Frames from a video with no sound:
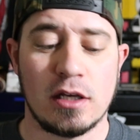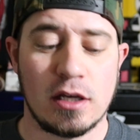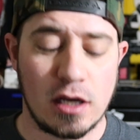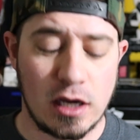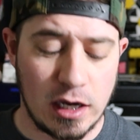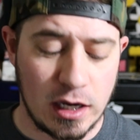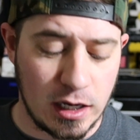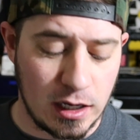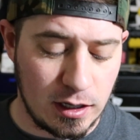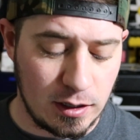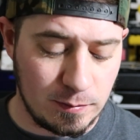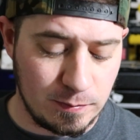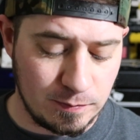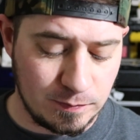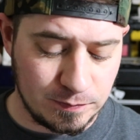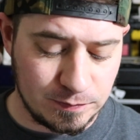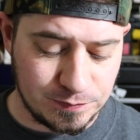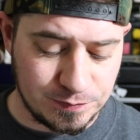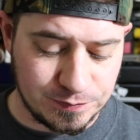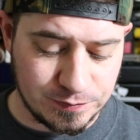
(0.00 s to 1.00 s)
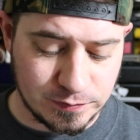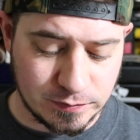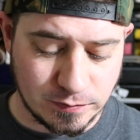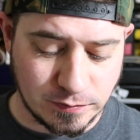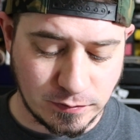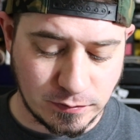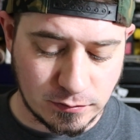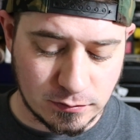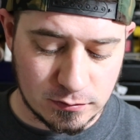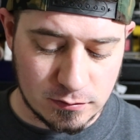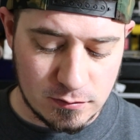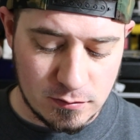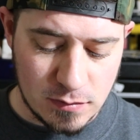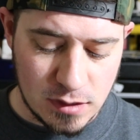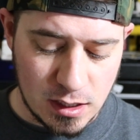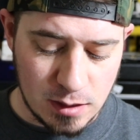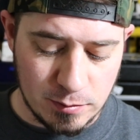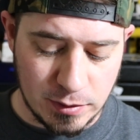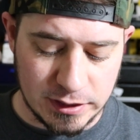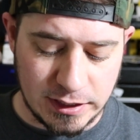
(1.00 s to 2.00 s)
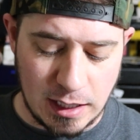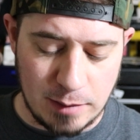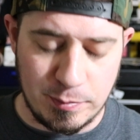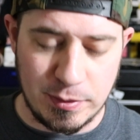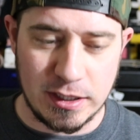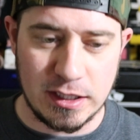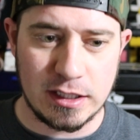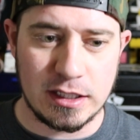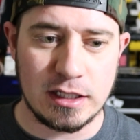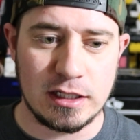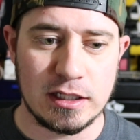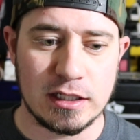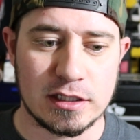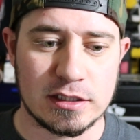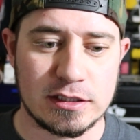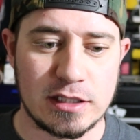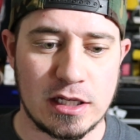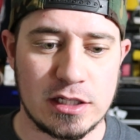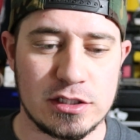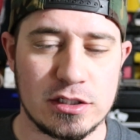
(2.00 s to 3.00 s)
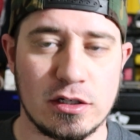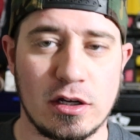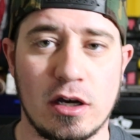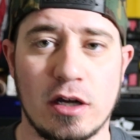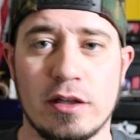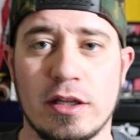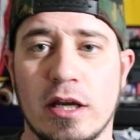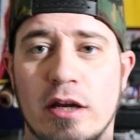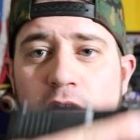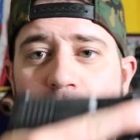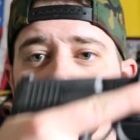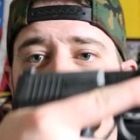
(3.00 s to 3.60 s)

But that pinky extension on there,